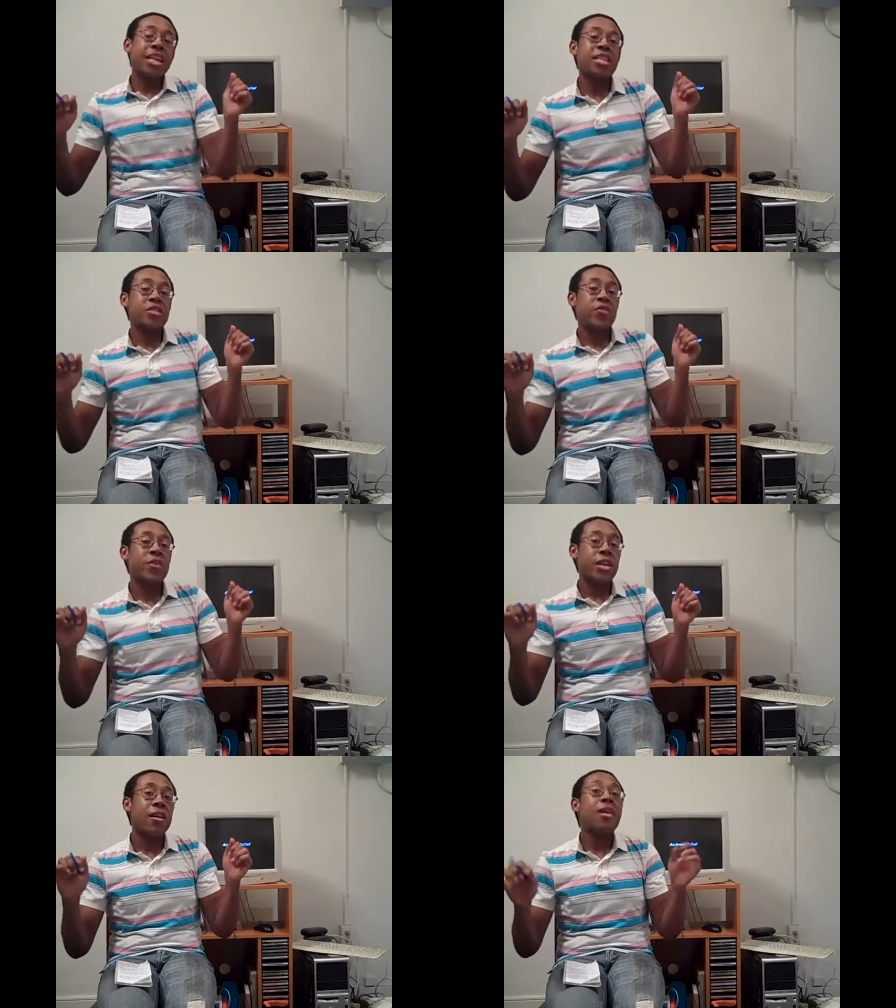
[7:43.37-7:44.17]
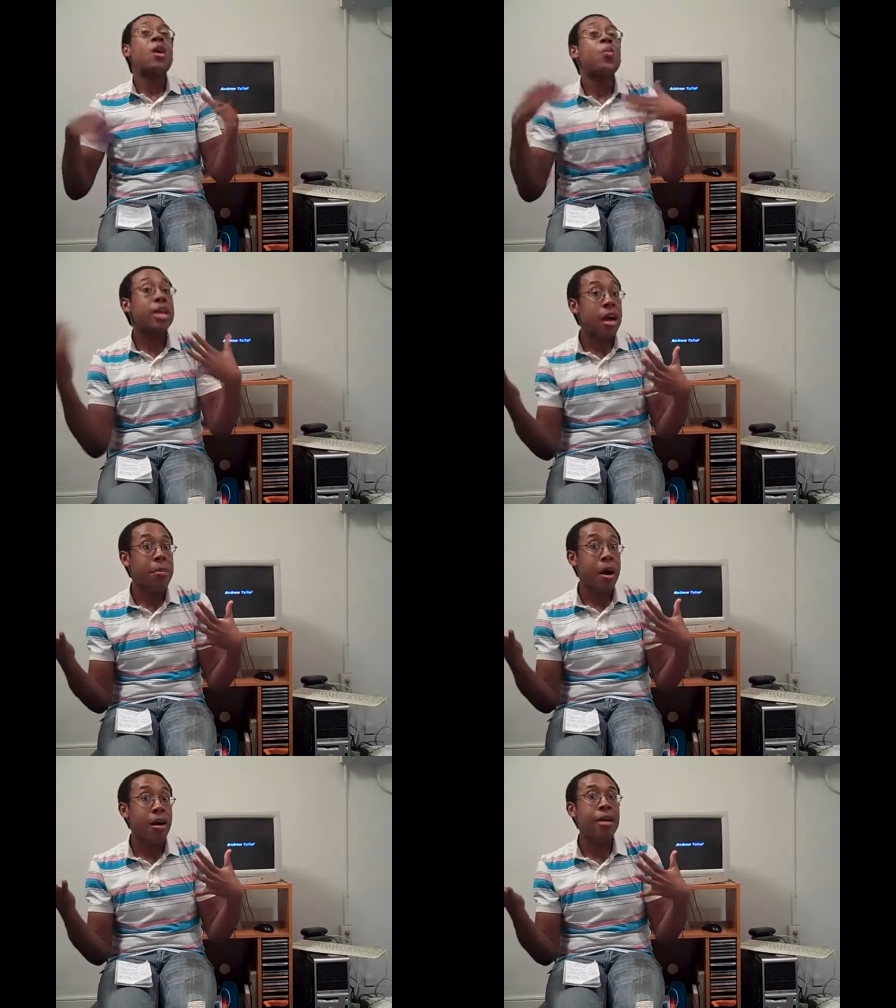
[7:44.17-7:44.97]
"Get Your Freak On" would
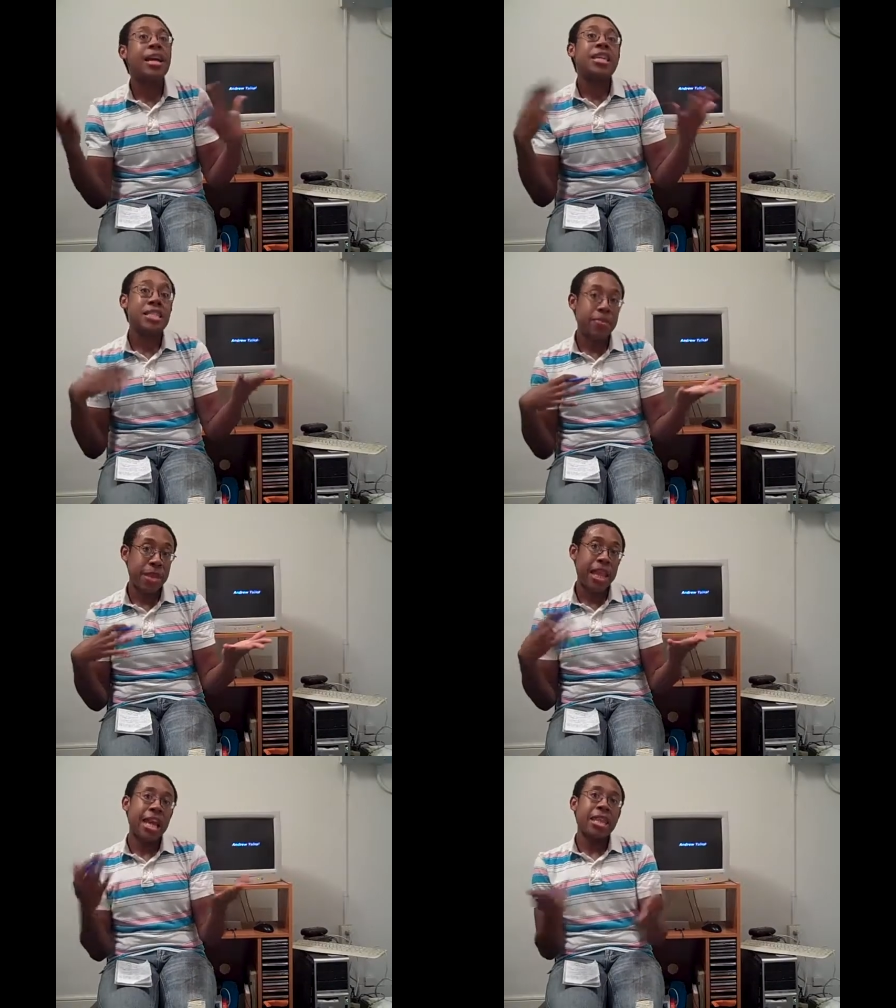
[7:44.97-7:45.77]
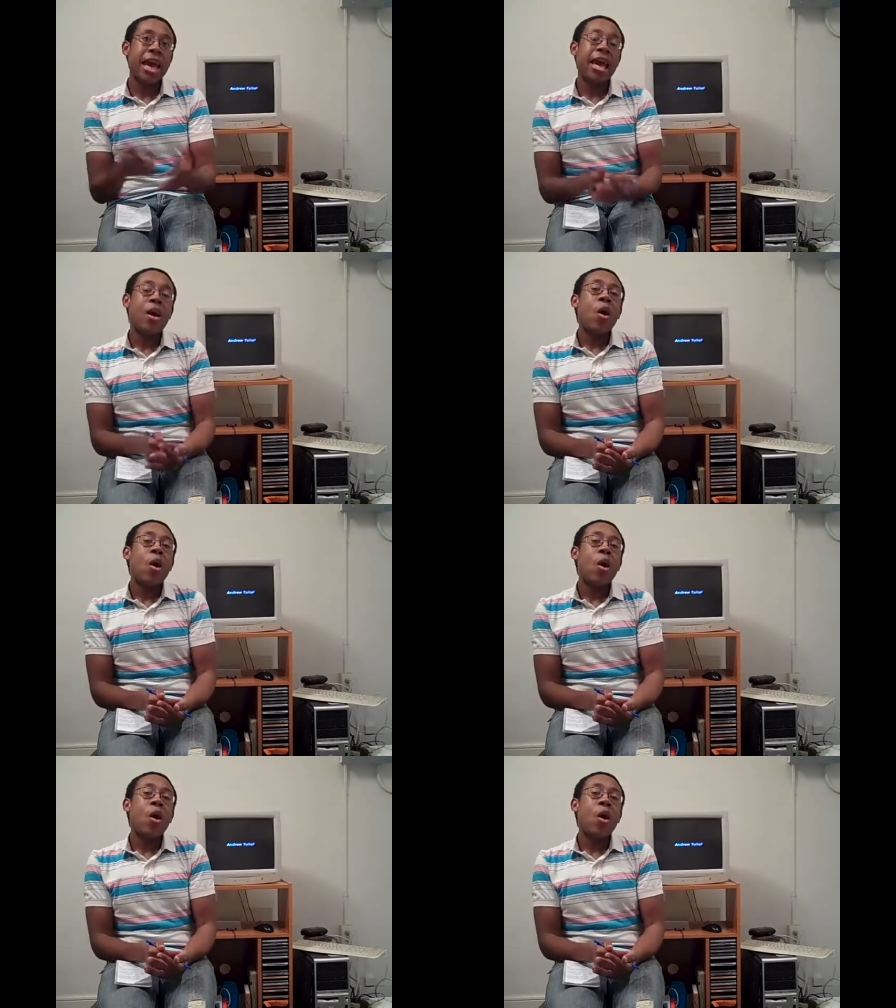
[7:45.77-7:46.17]
come on, something like that.